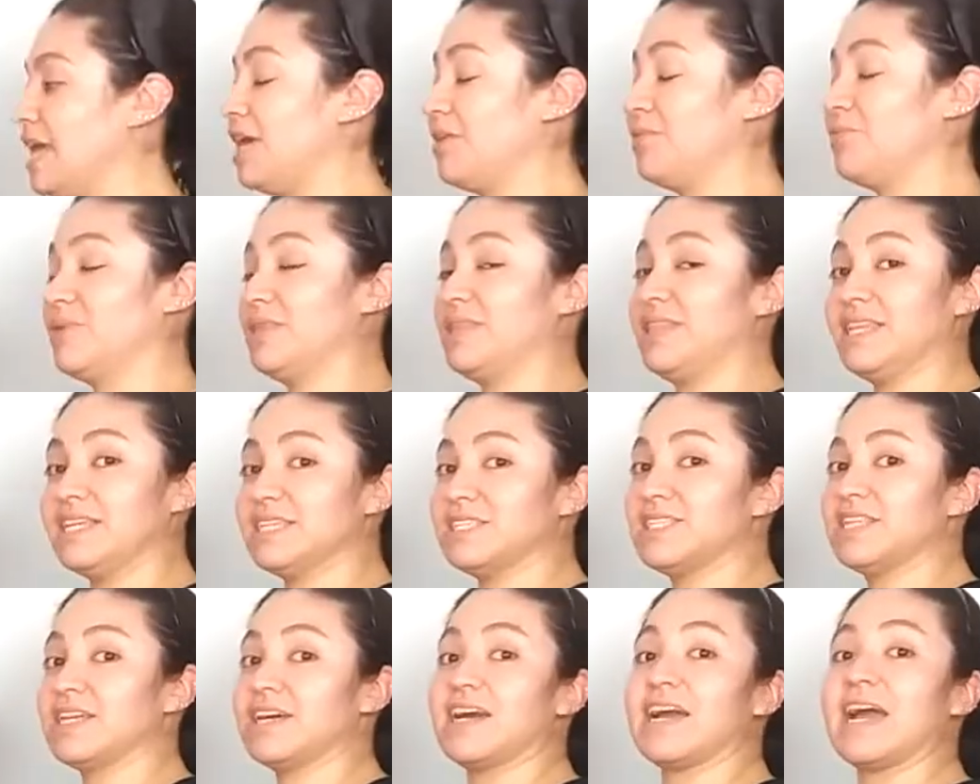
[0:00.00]
And with
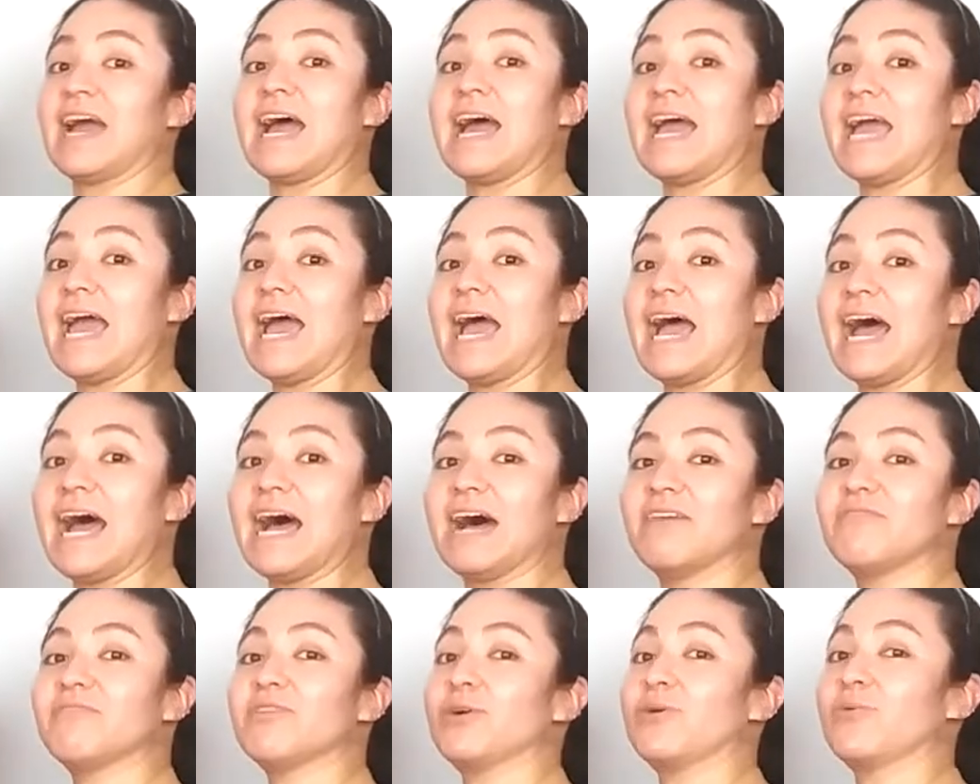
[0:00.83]
this look, I
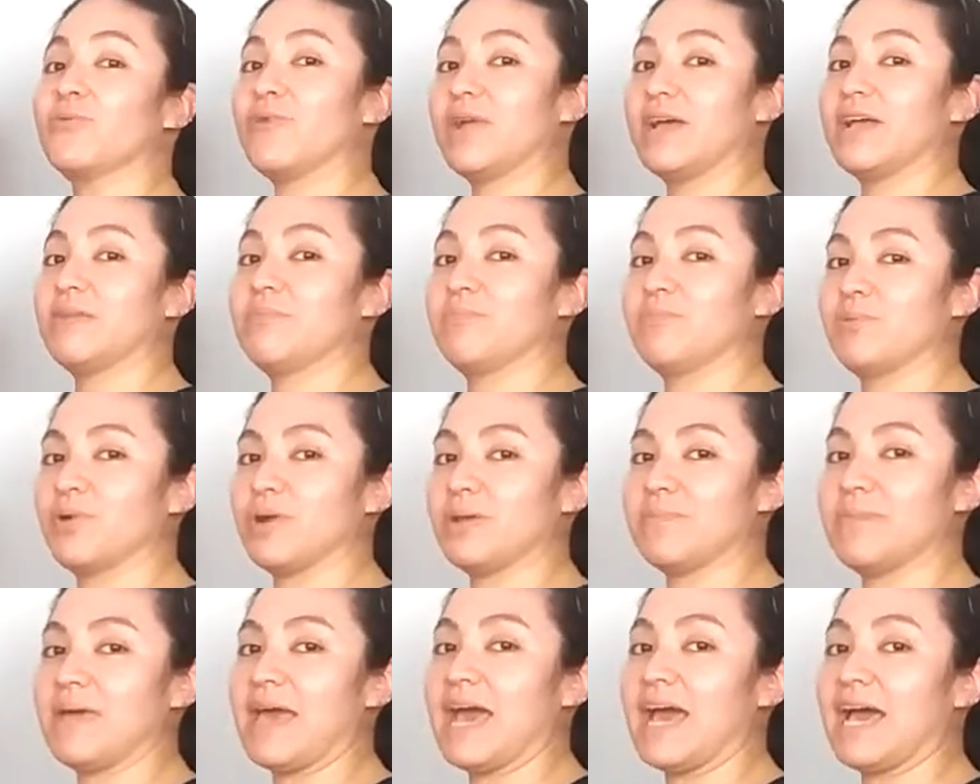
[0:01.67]
have a red
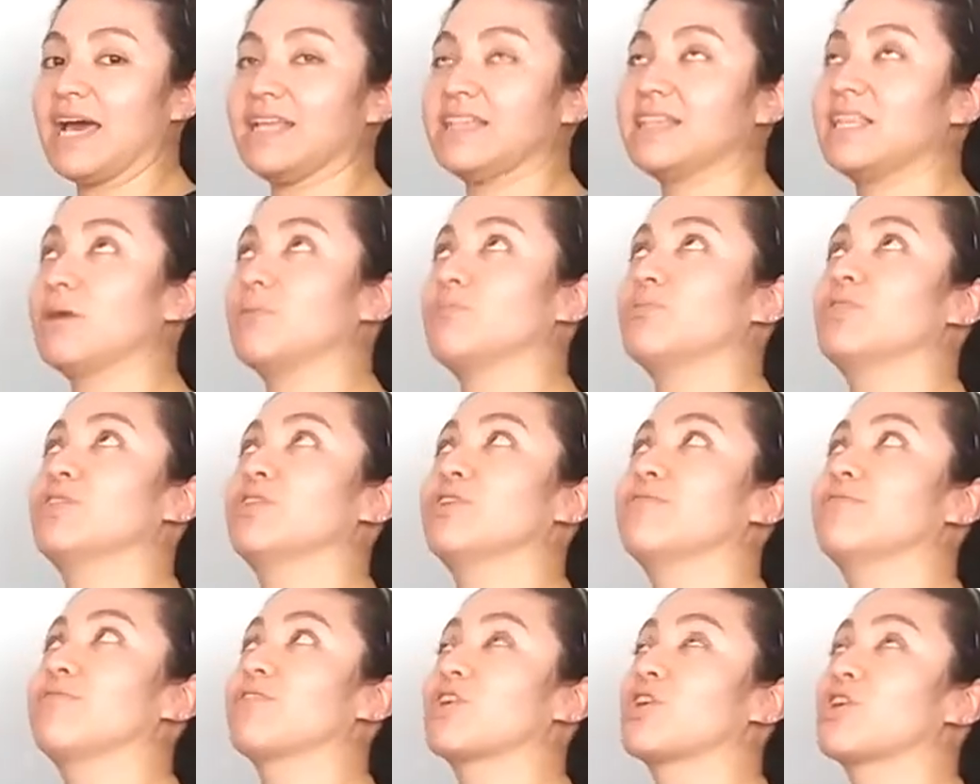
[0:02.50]
brim hat that will
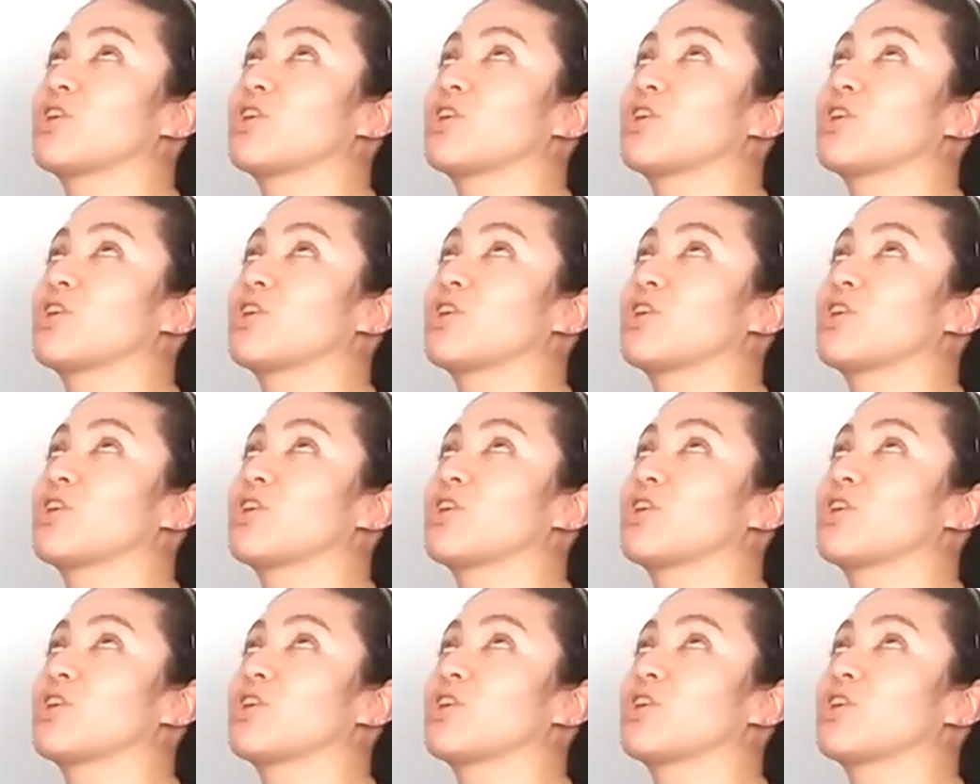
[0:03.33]
look